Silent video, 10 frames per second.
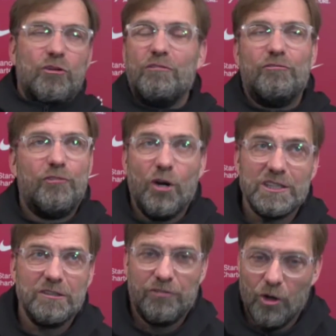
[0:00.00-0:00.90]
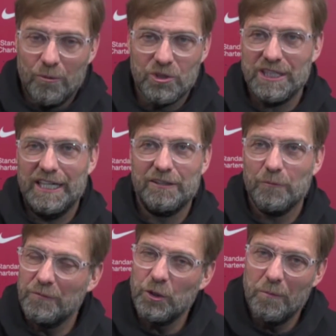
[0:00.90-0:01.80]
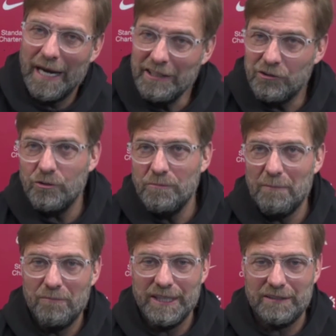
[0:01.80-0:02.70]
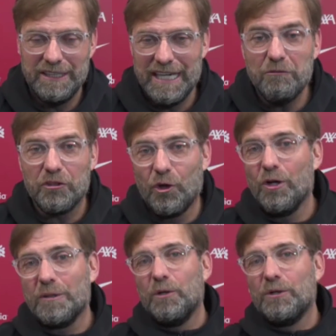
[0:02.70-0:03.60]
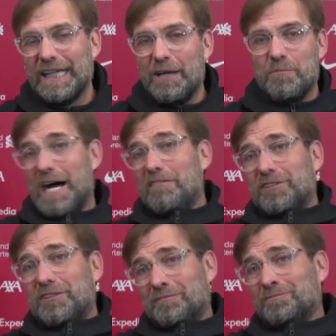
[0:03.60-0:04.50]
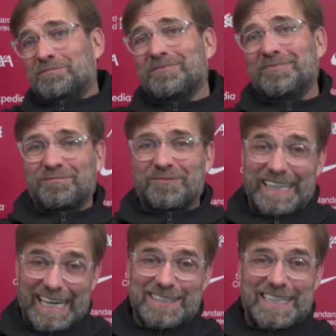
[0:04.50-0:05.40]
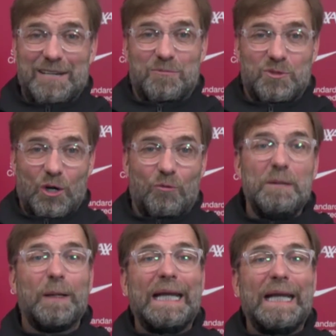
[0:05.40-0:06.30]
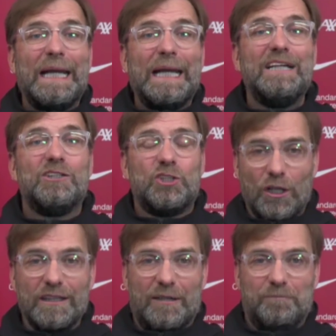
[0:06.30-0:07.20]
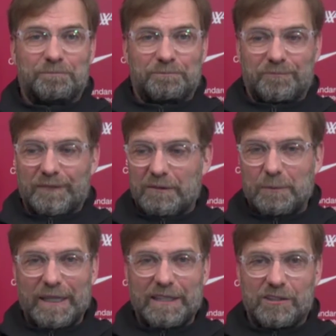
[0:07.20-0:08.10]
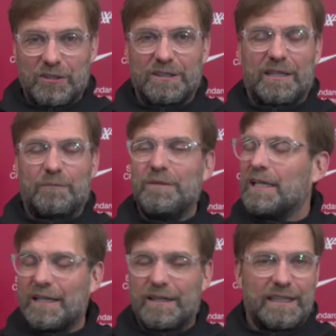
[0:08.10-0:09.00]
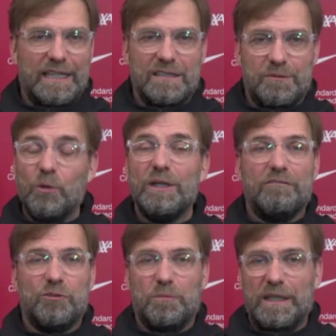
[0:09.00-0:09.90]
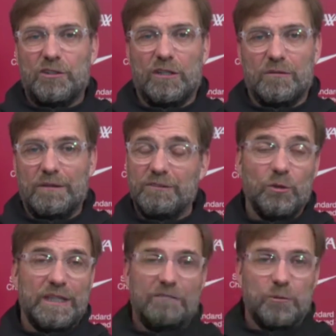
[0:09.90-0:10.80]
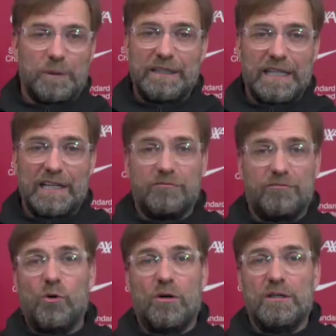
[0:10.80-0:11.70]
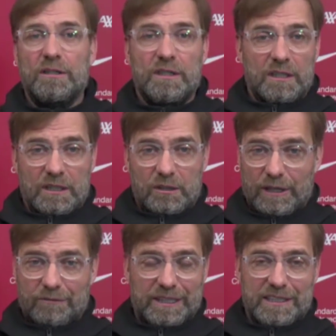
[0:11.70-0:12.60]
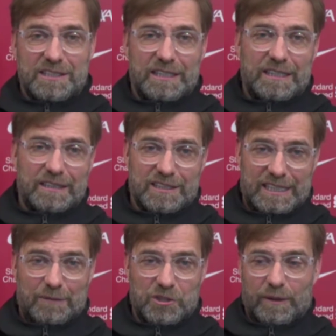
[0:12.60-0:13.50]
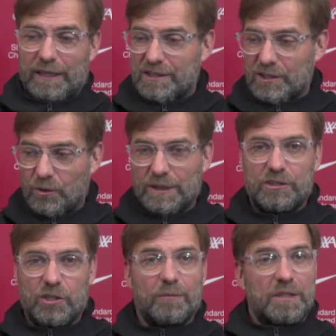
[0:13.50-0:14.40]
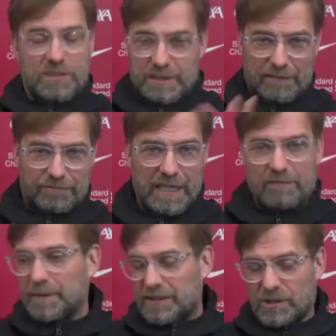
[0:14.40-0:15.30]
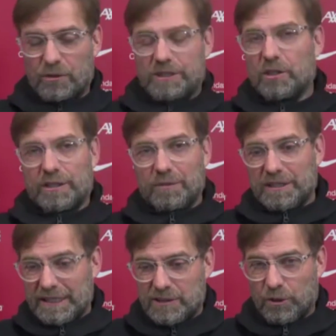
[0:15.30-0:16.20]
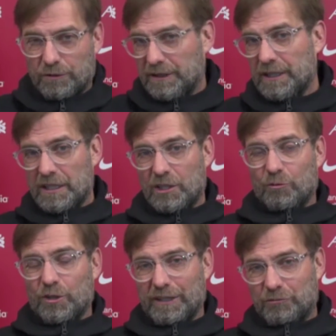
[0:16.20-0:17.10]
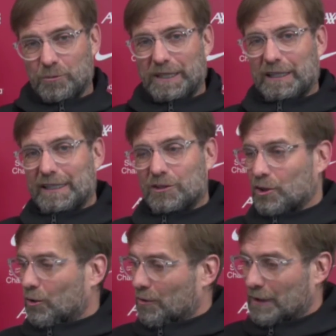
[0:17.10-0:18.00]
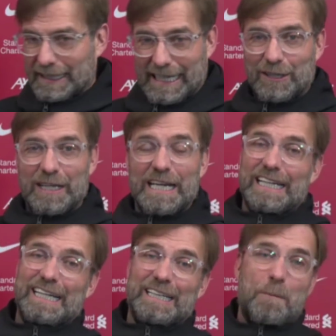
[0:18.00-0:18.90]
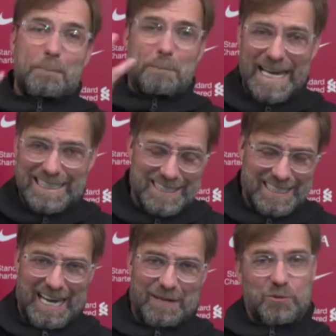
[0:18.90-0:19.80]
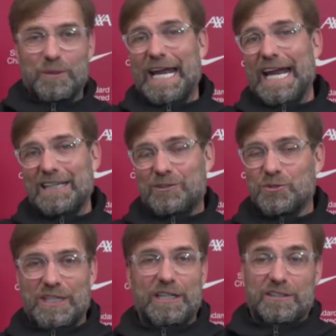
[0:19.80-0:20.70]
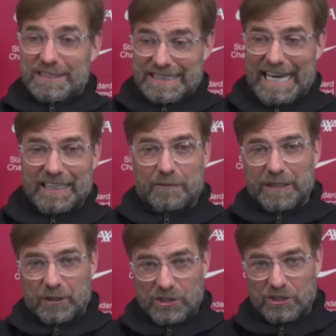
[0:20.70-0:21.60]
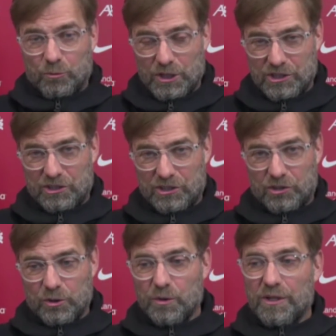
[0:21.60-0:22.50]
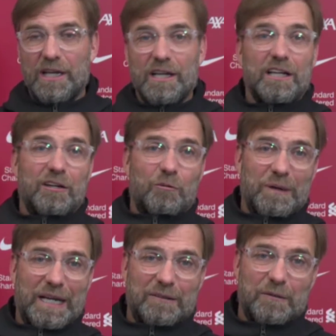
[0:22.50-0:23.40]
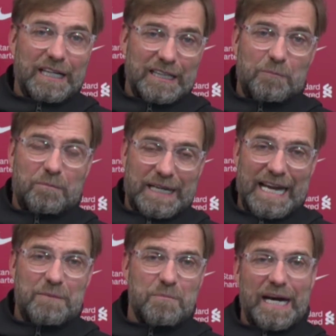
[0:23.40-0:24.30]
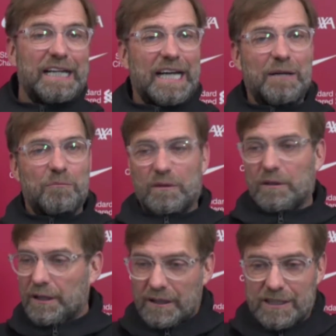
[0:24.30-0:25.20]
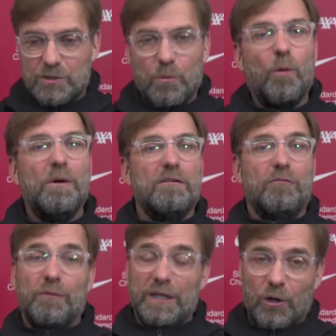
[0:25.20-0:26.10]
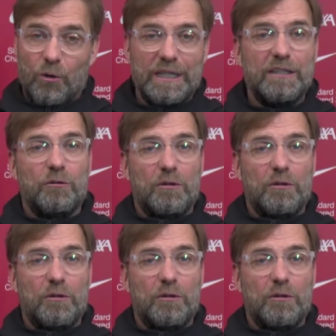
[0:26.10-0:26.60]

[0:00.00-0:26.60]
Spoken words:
First and foremost, and you might remember it, we never thought about the game after the next game. So we played Tottenham. We played Tottenham, nothing else. We only have to play Tottenham. We don't have to play the other four, whoever it is in this game as well. It's only Tottenham. It's tough enough, but it's only Tottenham. And that's what we have to make clear. So again, in the best times, we had to say and said it because it was the truth. We went in it game by game. In this moment, we go in it